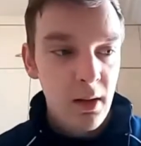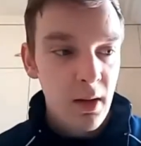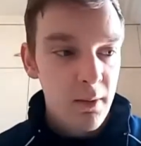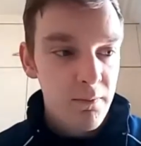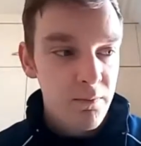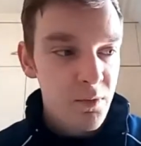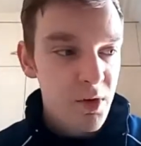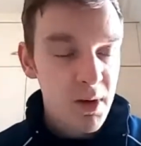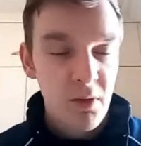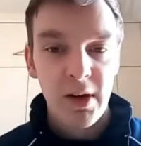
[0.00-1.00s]

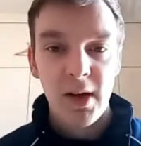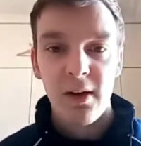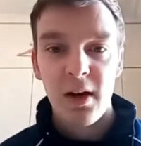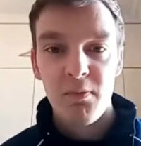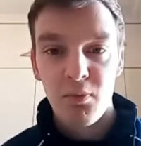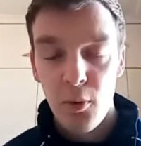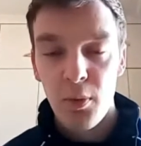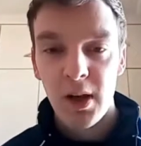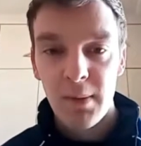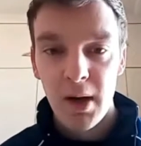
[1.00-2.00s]
recognised
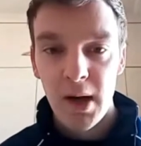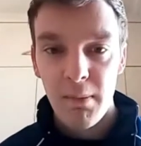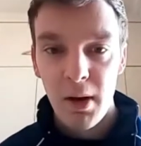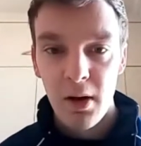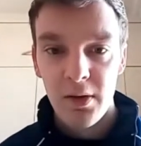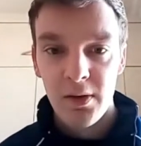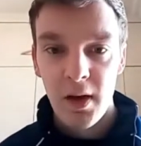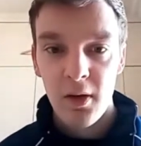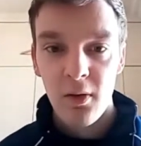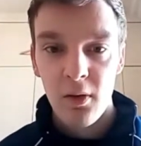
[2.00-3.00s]
properly by BUCS now,